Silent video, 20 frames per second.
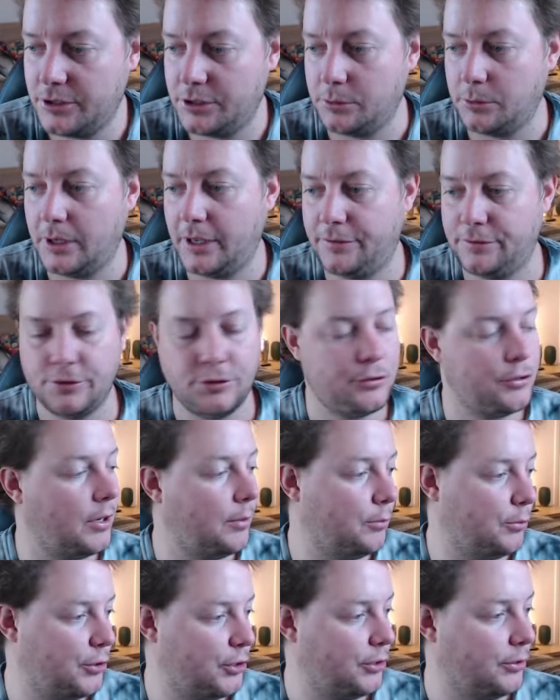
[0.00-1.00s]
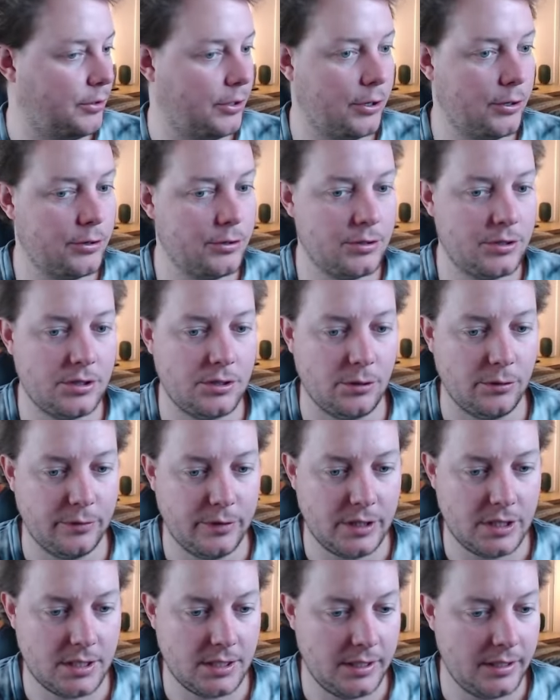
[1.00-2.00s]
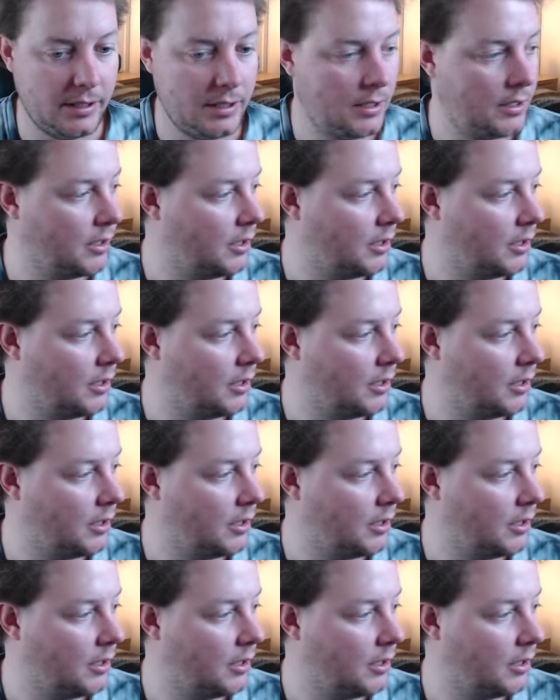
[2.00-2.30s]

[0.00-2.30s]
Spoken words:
you'll have to troubleshoot those, obviously.